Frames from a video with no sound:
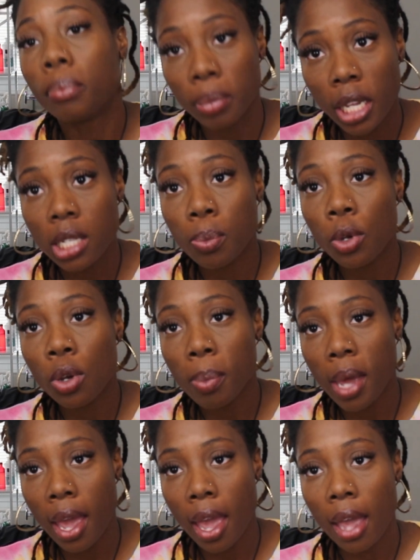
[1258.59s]
blood spill
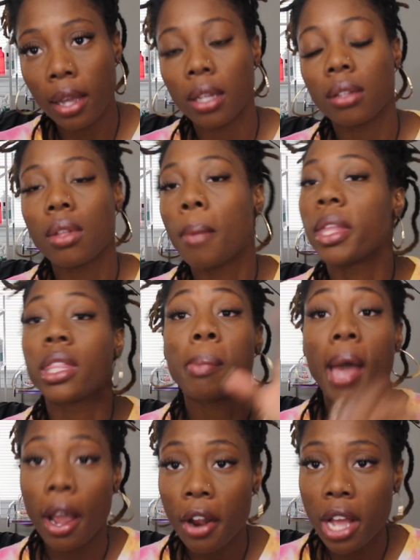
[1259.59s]
bag, the
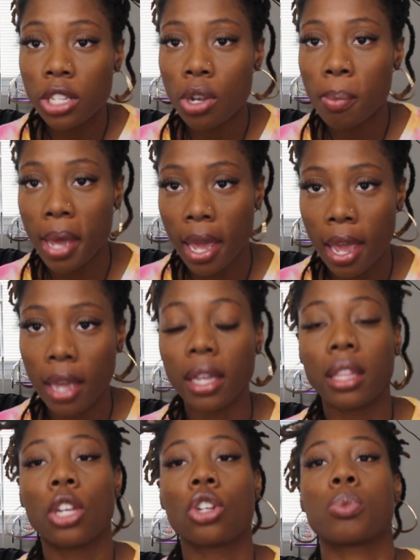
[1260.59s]
biohazard bag,
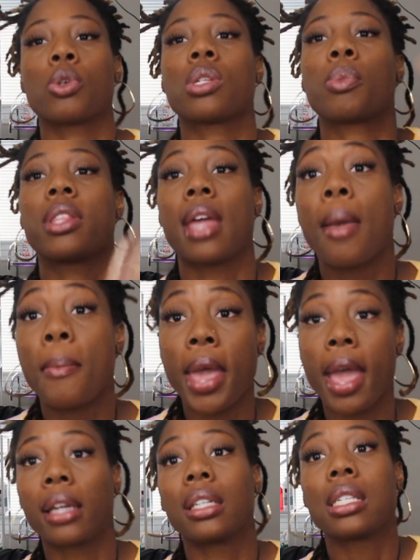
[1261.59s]
and then you're supposed to put that
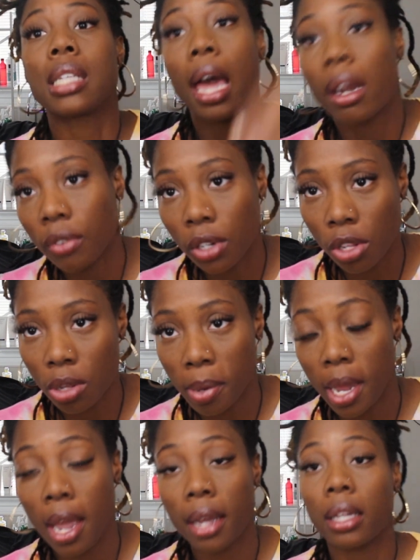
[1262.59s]
bag inside of another
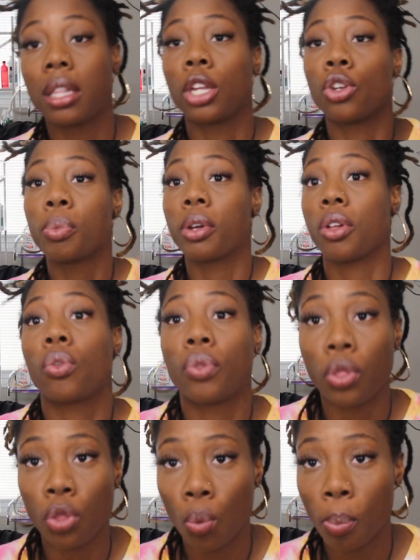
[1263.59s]
bag, and then you put
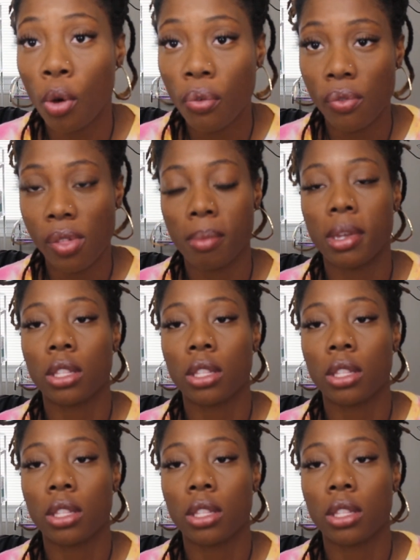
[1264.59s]
both of them